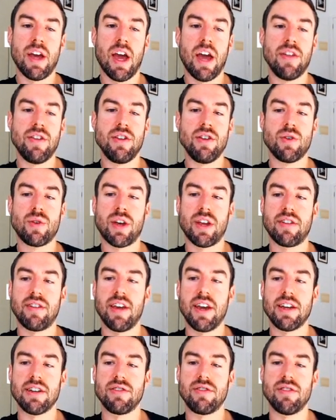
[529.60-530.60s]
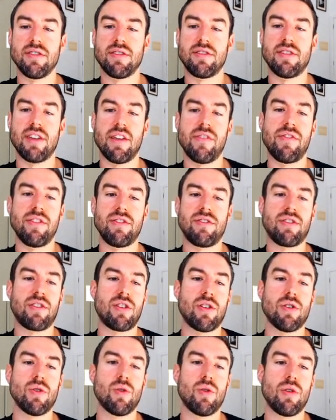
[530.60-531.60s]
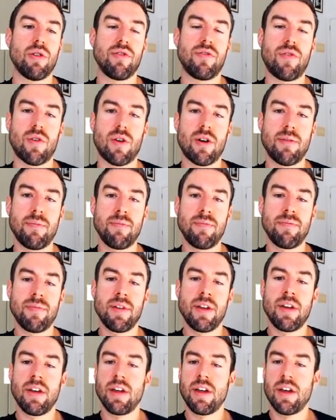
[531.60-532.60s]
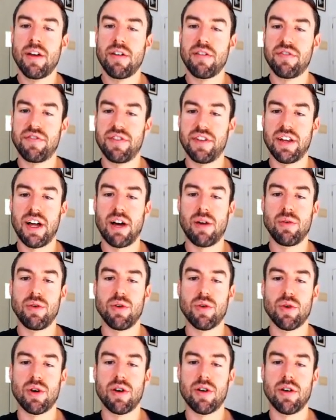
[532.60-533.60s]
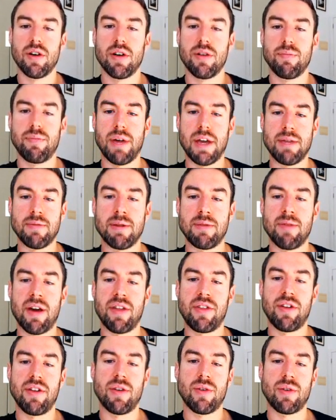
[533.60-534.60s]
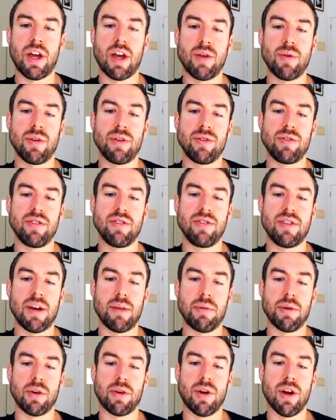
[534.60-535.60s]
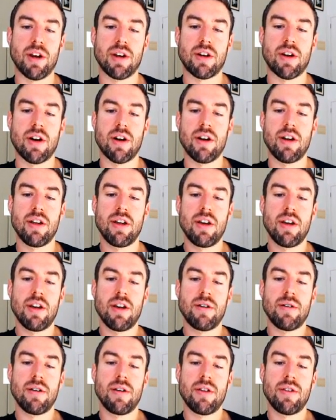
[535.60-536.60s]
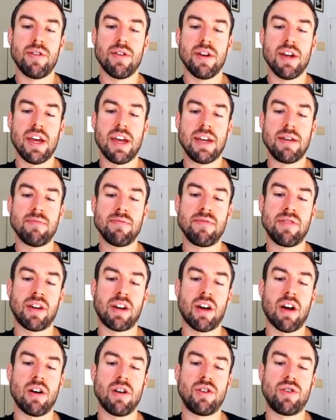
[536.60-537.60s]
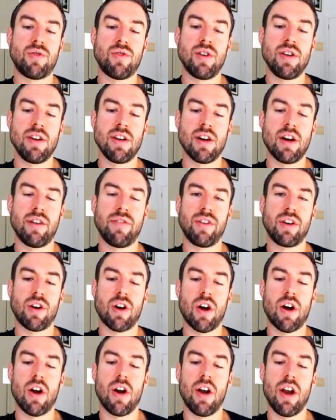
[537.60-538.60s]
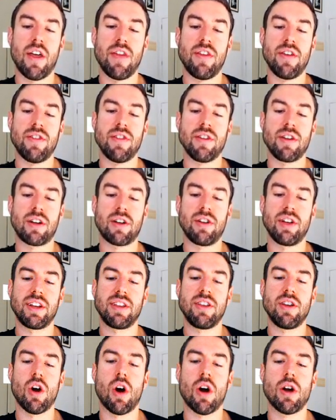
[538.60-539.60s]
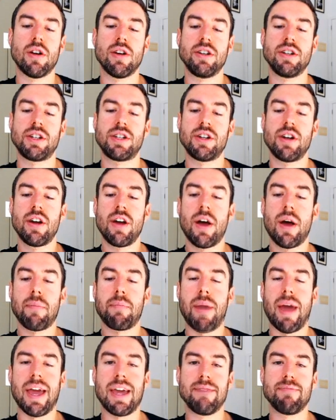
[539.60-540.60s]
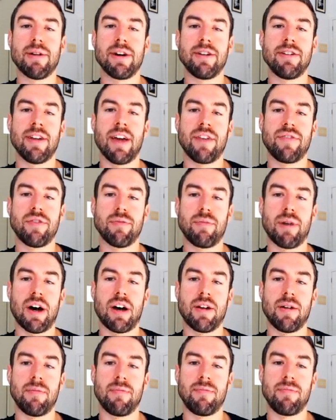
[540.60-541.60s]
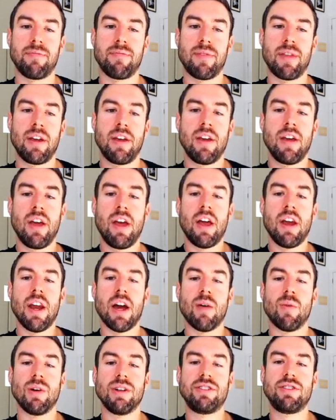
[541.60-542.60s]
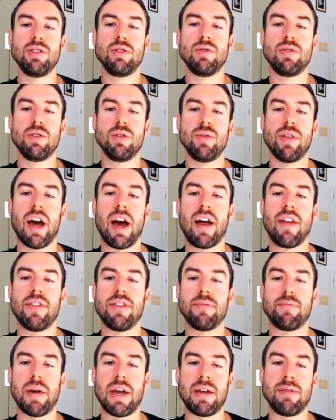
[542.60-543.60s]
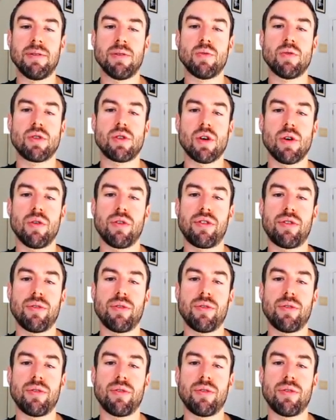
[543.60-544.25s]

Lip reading: And then you'll get taken to the safe and secure order form. Fill out your payment method, okay, whether it's a debit or credit card, the name, the country of the card, and then click the orange pay button at the bottom. Now, once you do that, the payment will go